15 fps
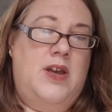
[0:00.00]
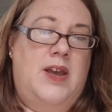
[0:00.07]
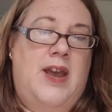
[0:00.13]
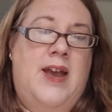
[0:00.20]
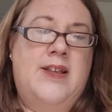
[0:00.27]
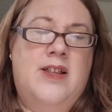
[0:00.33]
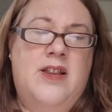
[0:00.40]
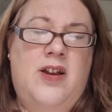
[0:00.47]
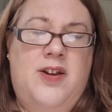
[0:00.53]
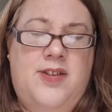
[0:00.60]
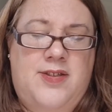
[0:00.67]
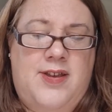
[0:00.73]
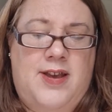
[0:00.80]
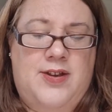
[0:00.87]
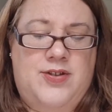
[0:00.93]
Adds a nice
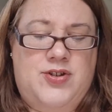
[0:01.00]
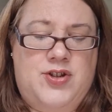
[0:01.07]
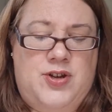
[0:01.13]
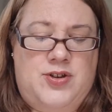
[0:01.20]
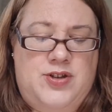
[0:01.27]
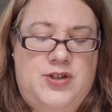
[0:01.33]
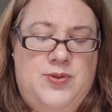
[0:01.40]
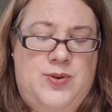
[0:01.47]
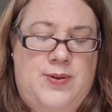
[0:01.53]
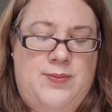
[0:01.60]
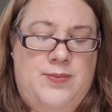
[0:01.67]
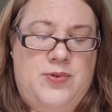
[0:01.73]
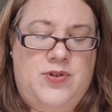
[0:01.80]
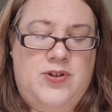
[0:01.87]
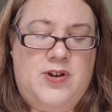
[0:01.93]
texture to
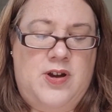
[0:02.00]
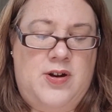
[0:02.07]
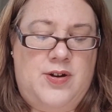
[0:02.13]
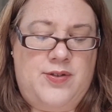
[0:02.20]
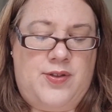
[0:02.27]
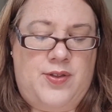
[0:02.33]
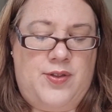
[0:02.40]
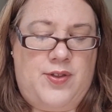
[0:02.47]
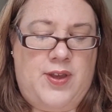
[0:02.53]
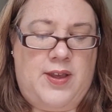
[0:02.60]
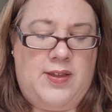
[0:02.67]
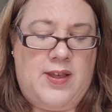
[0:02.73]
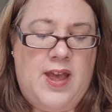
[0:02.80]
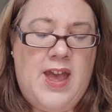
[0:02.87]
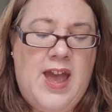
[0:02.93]
cards and
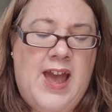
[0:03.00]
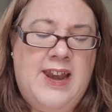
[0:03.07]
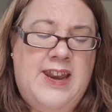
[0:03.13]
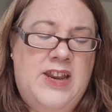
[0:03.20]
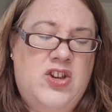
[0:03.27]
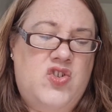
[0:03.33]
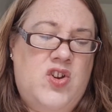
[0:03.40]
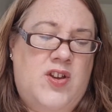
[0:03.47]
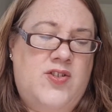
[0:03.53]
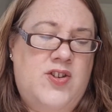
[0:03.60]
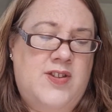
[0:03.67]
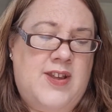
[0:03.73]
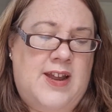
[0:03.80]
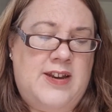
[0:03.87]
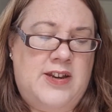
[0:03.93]
things. And interest,
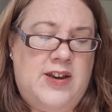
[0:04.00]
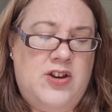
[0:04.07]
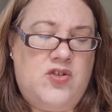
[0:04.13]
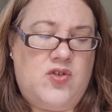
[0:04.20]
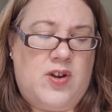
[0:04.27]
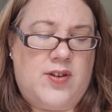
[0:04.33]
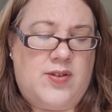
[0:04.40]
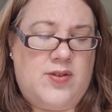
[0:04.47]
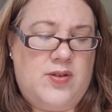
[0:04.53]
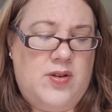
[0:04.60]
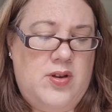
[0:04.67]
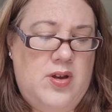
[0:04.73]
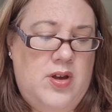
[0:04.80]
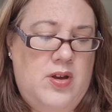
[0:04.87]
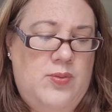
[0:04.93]
just added interest.
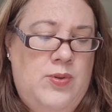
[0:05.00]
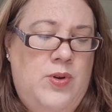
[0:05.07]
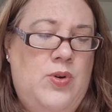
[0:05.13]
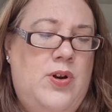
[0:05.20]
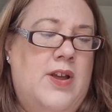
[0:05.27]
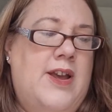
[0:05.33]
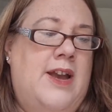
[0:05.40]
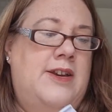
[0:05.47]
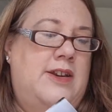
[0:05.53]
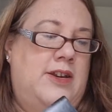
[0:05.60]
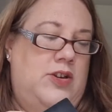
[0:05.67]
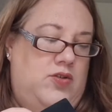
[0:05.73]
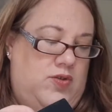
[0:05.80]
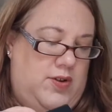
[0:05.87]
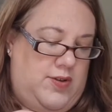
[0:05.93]
We all like added
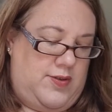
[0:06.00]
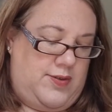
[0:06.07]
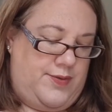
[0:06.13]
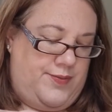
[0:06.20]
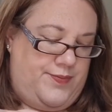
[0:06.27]
interest.